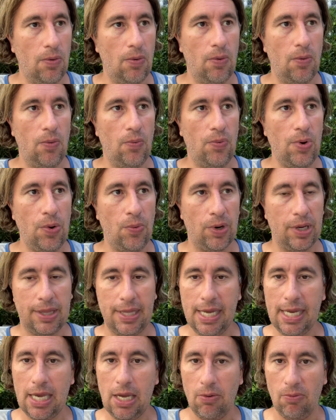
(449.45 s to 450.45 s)
We're
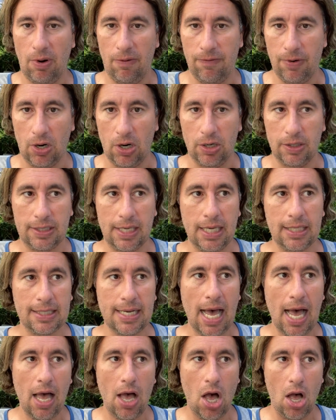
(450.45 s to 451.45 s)
thinking reverse. It's
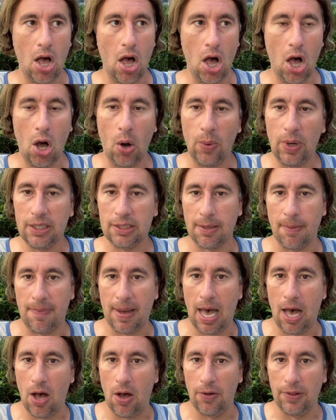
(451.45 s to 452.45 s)
not always
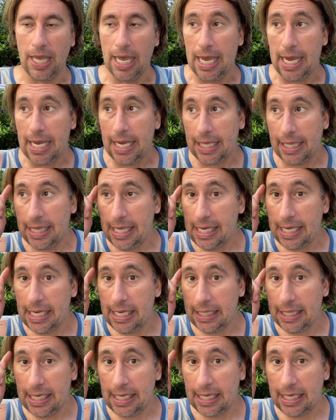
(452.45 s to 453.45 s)
about
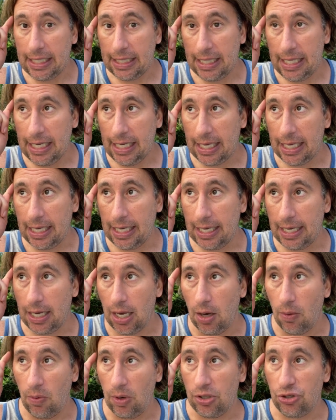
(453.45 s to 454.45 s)
thinking
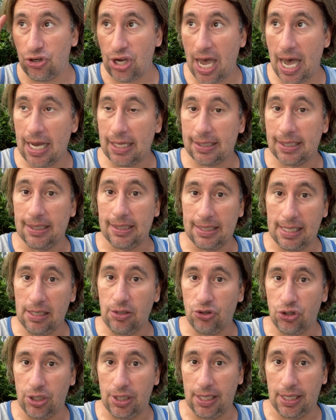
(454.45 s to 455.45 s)
what Chad's
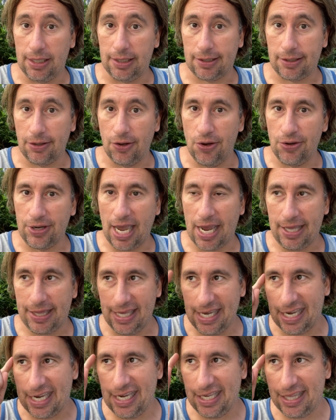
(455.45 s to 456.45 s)
intention is. Okay,
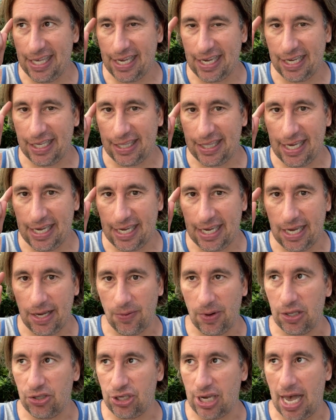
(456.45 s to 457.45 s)
thinking
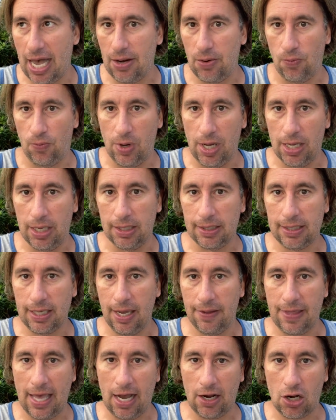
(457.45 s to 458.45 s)
what Chad wants.
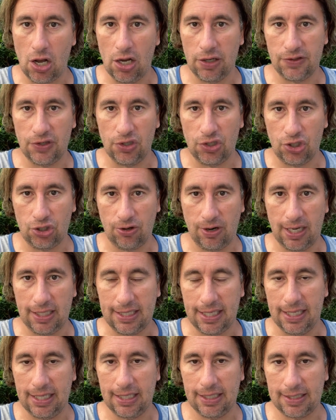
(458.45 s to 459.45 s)
And that causes stress
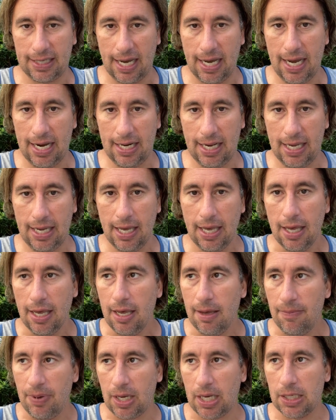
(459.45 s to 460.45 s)
and anxiety,
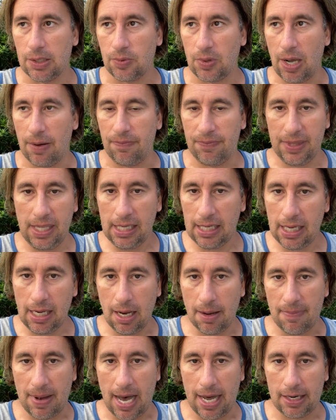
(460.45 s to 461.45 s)
because when I'm thinking
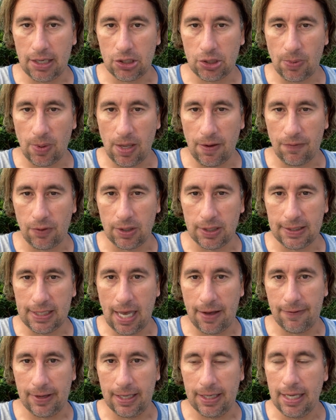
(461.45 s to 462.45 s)
about it
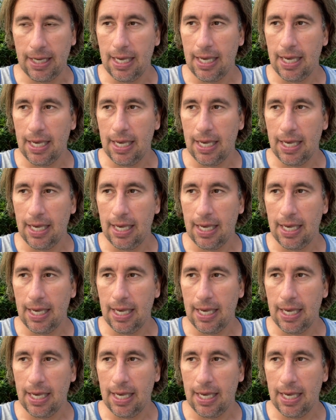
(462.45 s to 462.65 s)
24/7,